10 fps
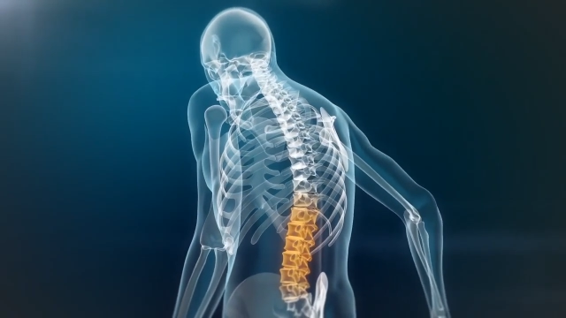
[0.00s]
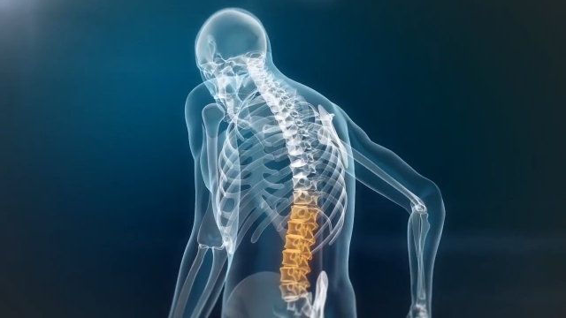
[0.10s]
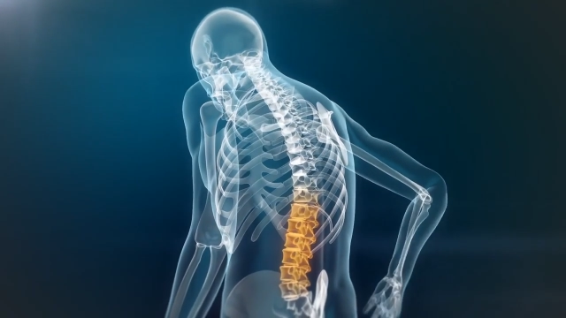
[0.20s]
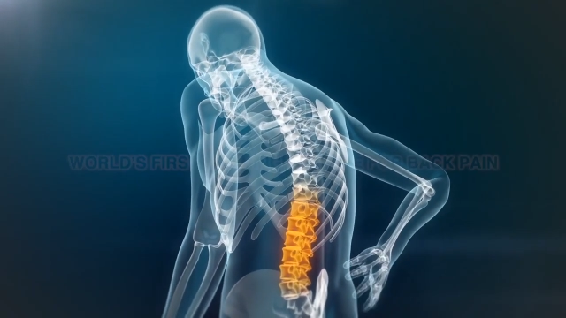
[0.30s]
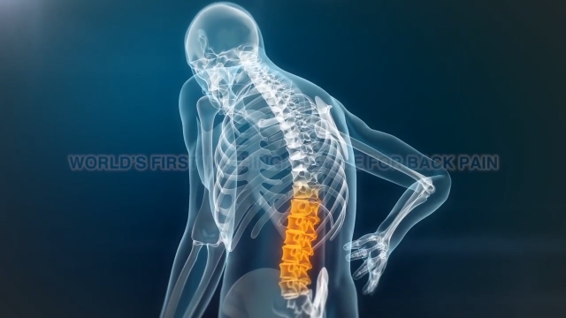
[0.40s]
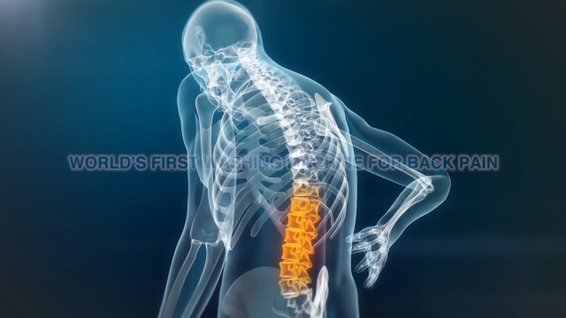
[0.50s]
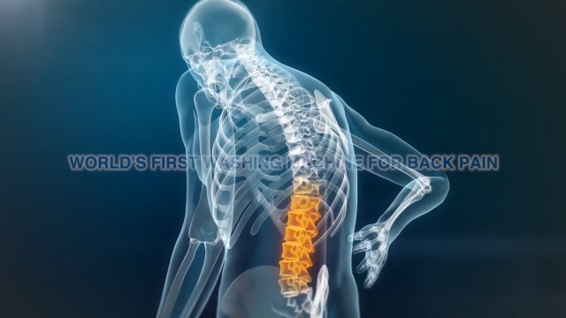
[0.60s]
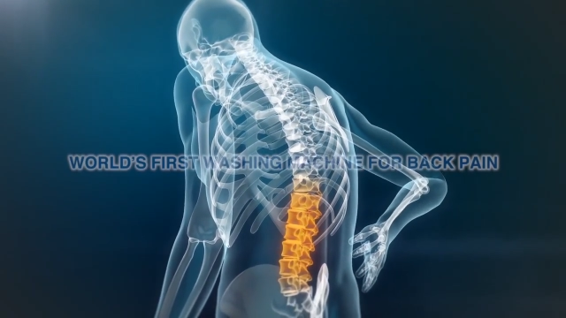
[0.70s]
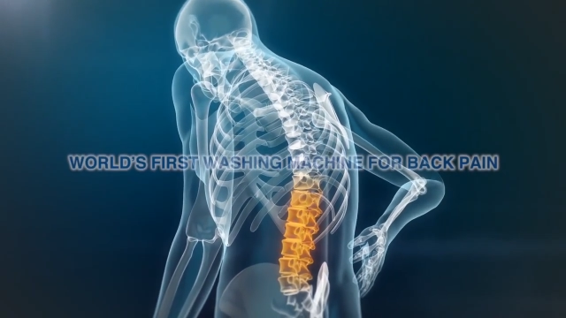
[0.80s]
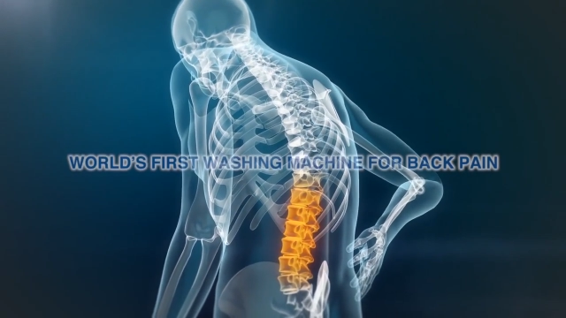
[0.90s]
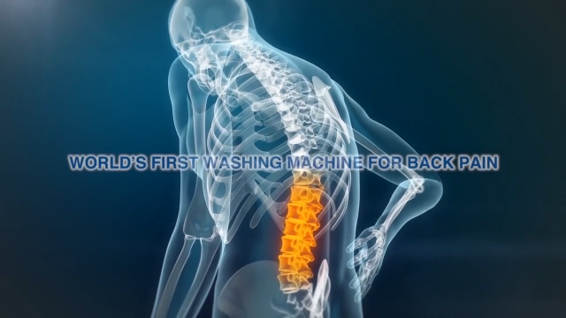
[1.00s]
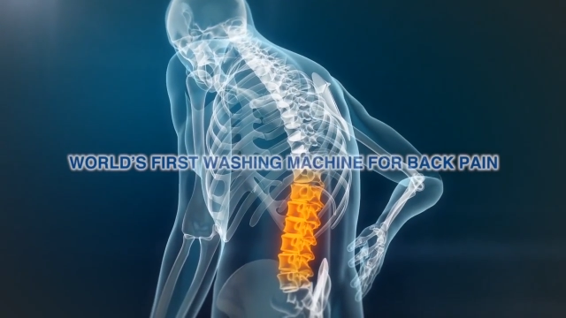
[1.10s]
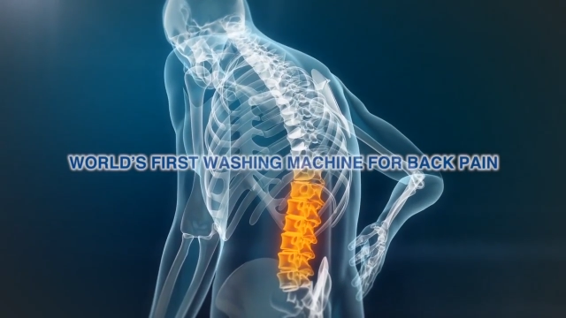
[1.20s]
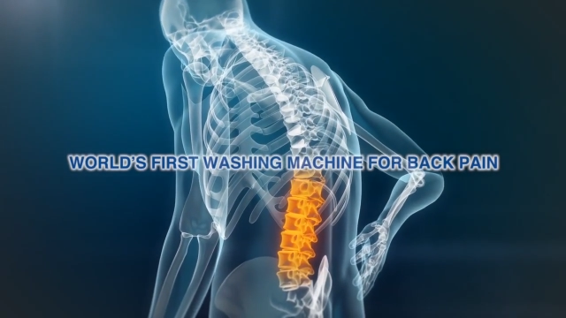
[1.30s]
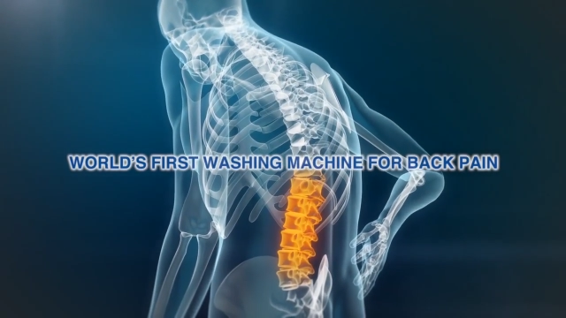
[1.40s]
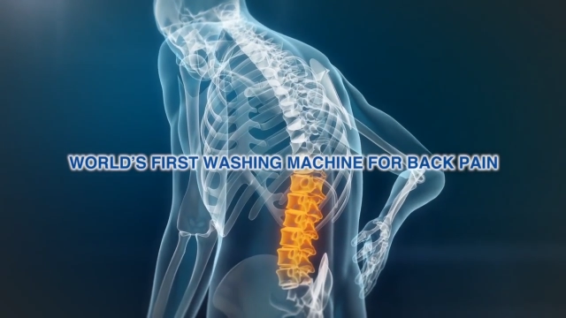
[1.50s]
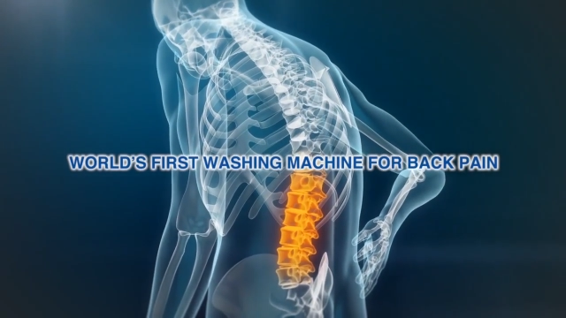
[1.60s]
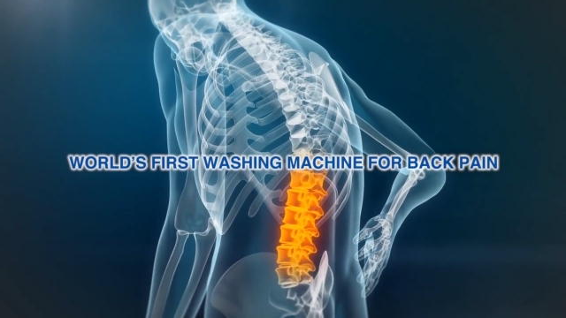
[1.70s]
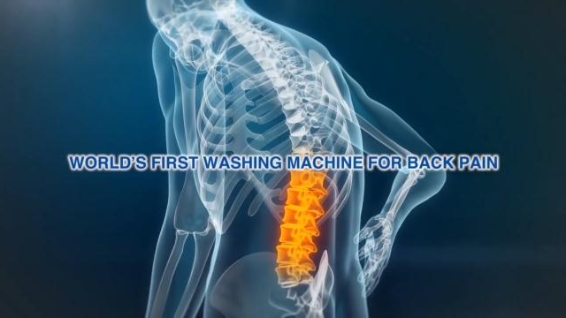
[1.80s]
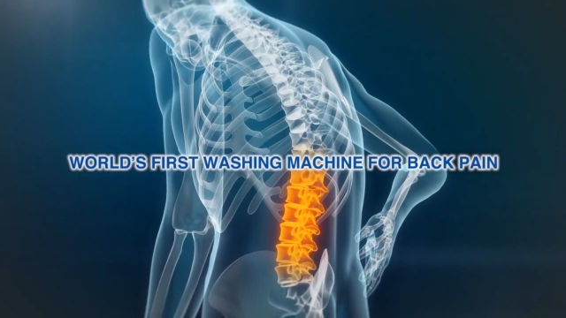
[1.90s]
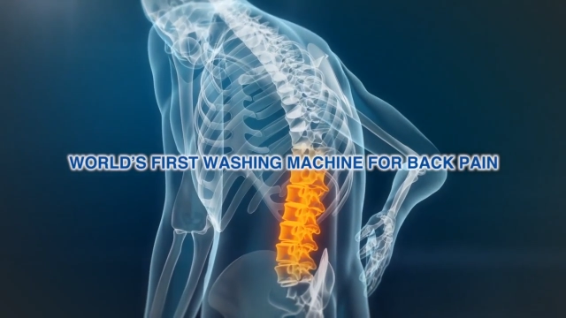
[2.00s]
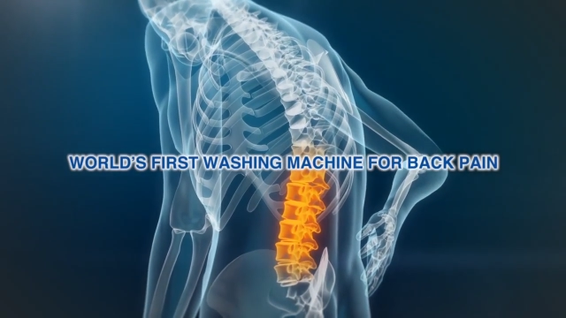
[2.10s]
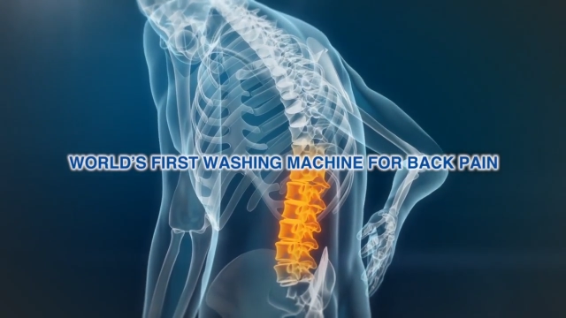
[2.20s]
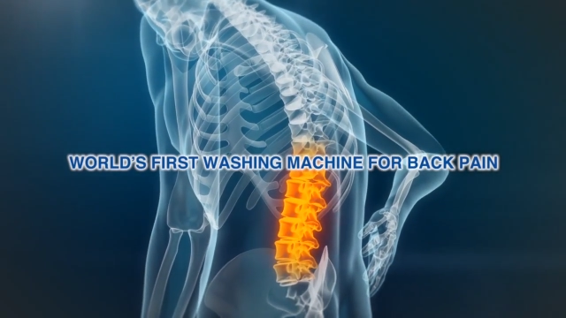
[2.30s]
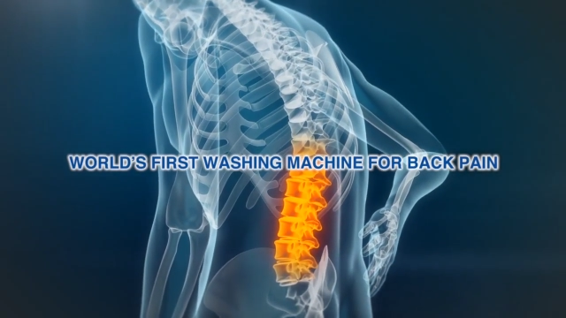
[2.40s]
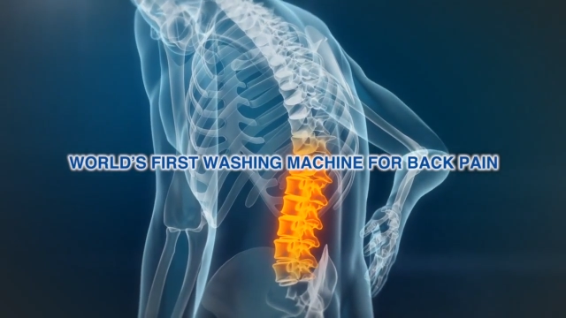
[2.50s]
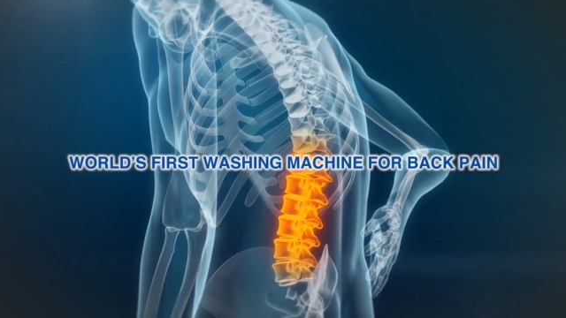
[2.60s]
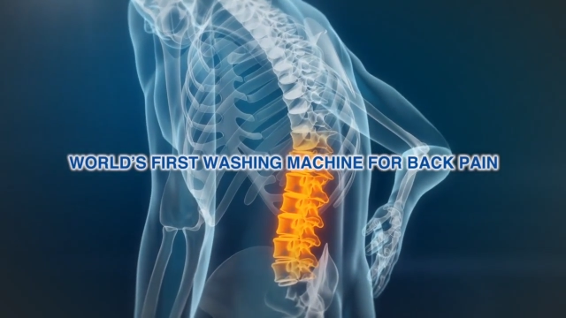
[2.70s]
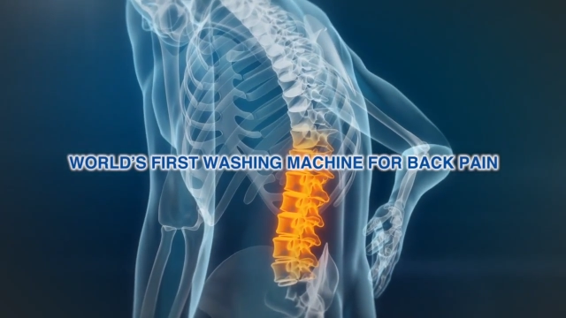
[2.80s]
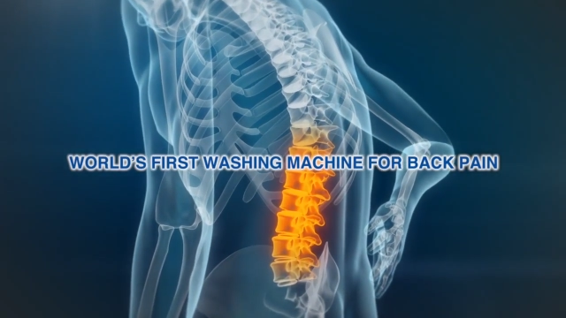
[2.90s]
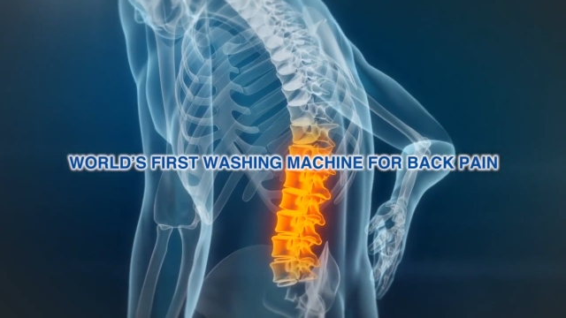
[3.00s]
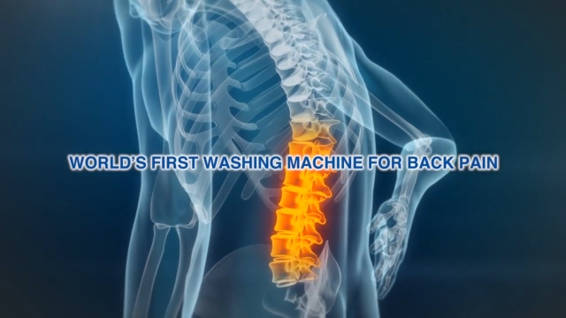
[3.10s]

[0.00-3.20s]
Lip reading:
[unreadable: no face in view]